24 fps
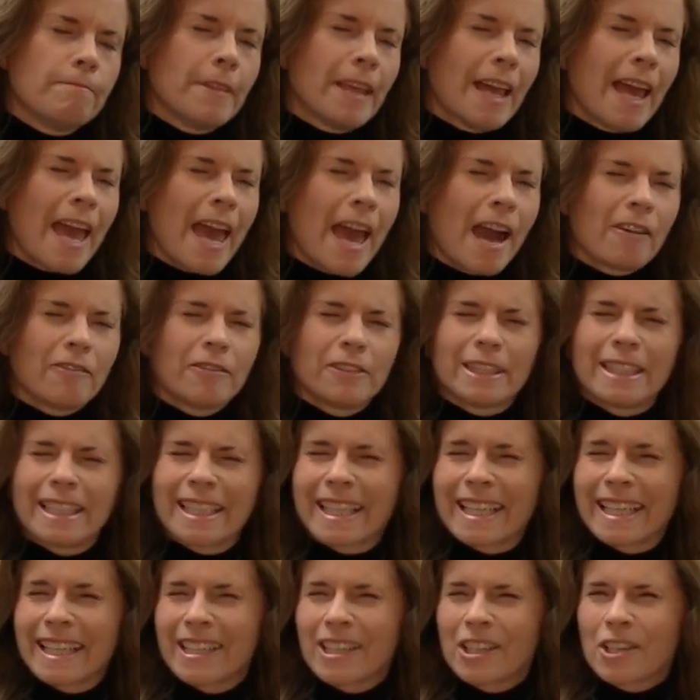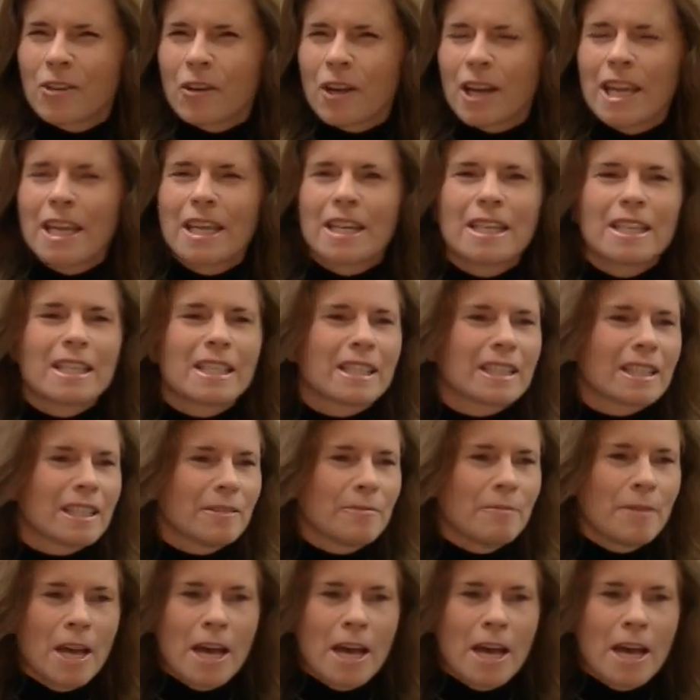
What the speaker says: have the greatest